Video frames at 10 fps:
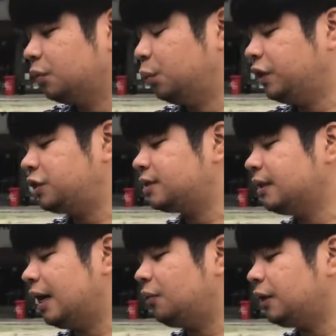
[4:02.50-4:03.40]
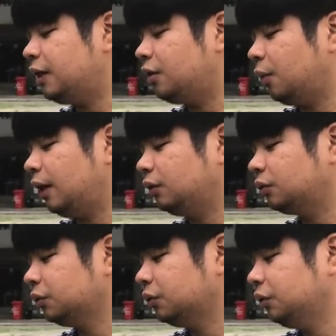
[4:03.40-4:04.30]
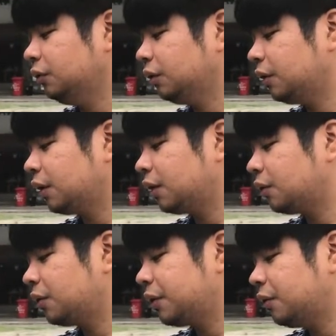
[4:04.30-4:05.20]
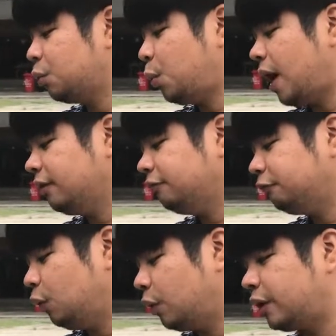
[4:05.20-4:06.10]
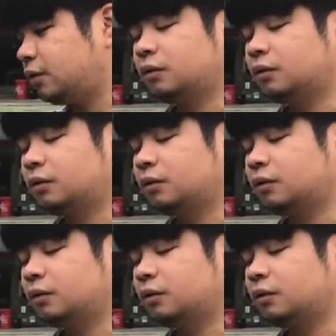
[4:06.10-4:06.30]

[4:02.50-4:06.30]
which is now equal to 1/4.